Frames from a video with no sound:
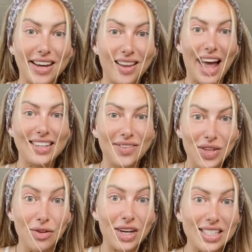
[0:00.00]
the
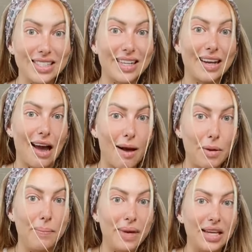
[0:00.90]
collective universe is going to
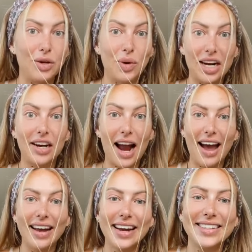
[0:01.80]
come meet you where
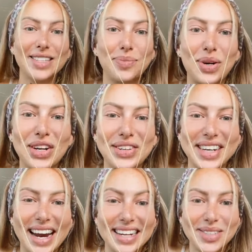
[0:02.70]
you're at and support
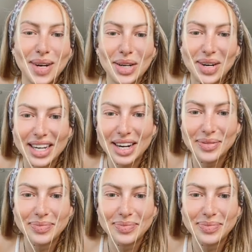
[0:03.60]
you in getting to where you want